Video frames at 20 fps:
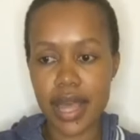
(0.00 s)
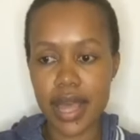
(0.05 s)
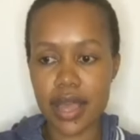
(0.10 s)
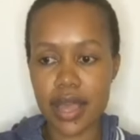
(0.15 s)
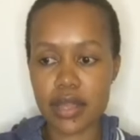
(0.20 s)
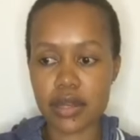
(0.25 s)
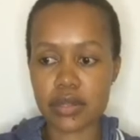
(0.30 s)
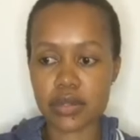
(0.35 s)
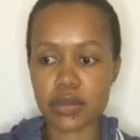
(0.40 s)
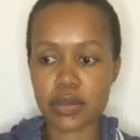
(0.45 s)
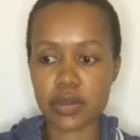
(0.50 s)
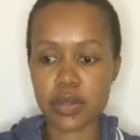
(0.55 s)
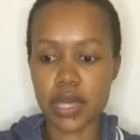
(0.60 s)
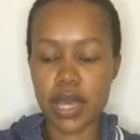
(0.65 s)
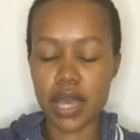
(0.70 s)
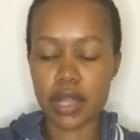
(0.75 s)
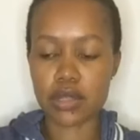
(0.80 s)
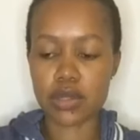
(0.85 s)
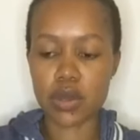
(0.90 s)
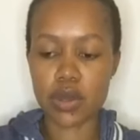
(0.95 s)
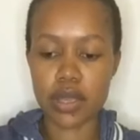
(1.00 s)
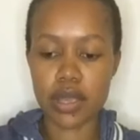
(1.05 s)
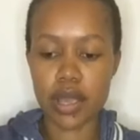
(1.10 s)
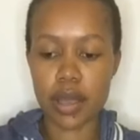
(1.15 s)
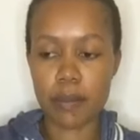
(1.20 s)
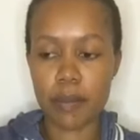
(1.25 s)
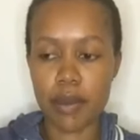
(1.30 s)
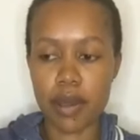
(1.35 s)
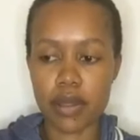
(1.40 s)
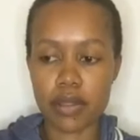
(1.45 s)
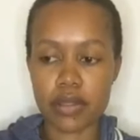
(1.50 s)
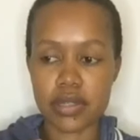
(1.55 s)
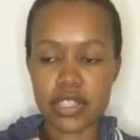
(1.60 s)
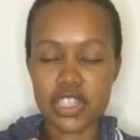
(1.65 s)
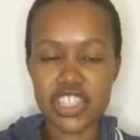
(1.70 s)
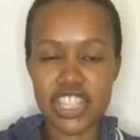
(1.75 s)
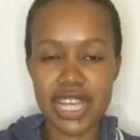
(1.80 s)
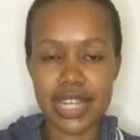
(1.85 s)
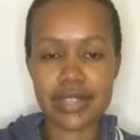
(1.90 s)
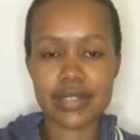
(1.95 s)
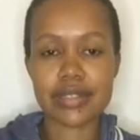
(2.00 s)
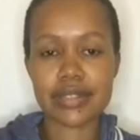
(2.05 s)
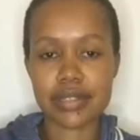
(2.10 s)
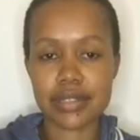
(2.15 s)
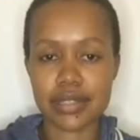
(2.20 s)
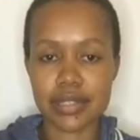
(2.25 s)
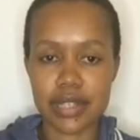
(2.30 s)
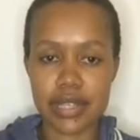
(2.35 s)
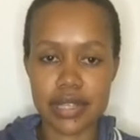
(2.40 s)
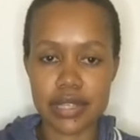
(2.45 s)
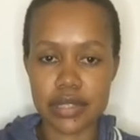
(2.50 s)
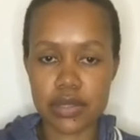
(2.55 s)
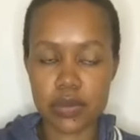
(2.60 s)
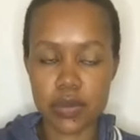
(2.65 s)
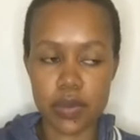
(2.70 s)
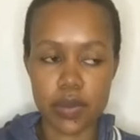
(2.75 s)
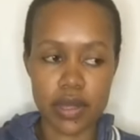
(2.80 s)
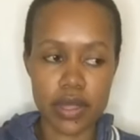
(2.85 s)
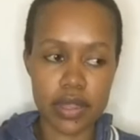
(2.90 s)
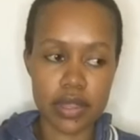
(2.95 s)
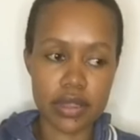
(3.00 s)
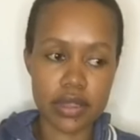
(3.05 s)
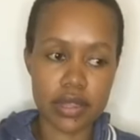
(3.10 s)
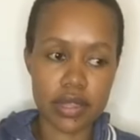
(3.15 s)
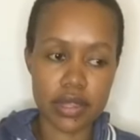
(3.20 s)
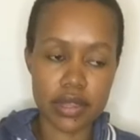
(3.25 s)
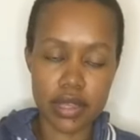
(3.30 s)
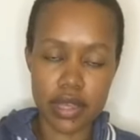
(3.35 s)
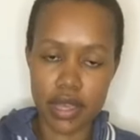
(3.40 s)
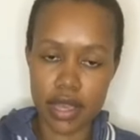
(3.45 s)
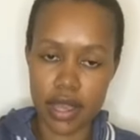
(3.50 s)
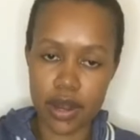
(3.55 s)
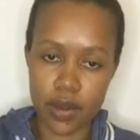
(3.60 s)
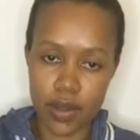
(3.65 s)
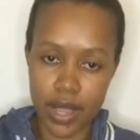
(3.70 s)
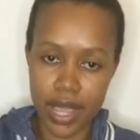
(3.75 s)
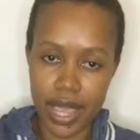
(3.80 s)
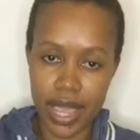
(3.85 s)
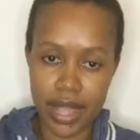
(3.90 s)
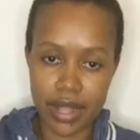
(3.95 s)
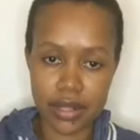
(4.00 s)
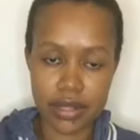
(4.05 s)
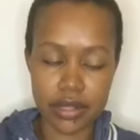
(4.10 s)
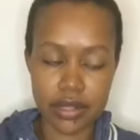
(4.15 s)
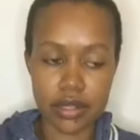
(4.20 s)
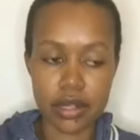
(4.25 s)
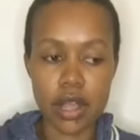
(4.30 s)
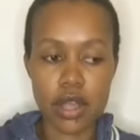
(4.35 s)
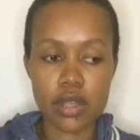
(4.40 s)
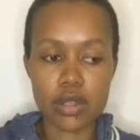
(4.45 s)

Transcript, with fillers: and we are talking about gentleness with the yellow candle.